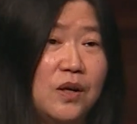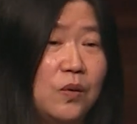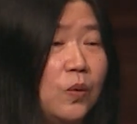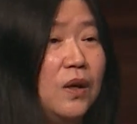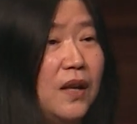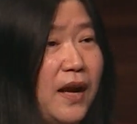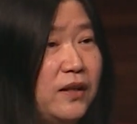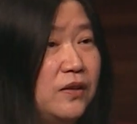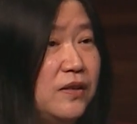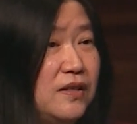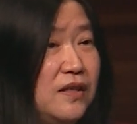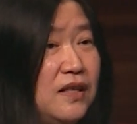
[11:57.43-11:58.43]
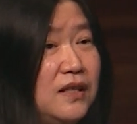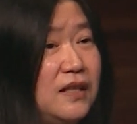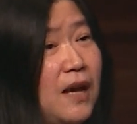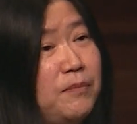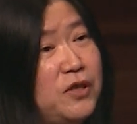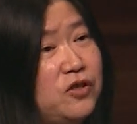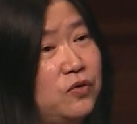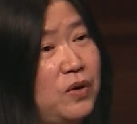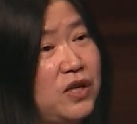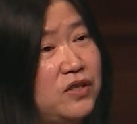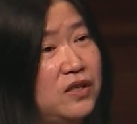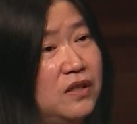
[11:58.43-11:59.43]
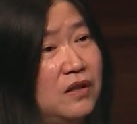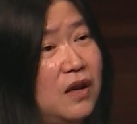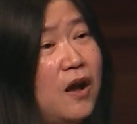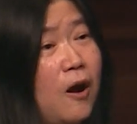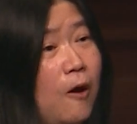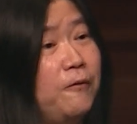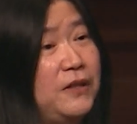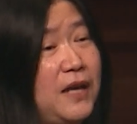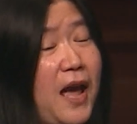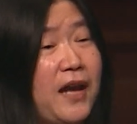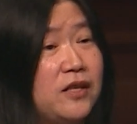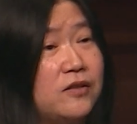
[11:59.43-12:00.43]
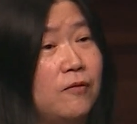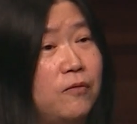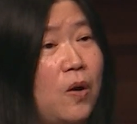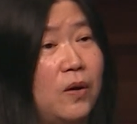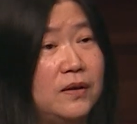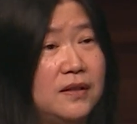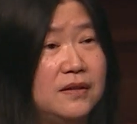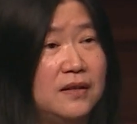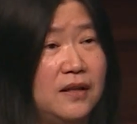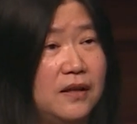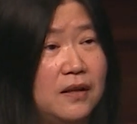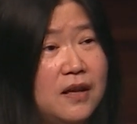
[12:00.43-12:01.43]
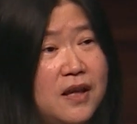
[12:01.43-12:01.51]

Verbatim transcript: would like to see the demonstration of the acts of God, isn't it?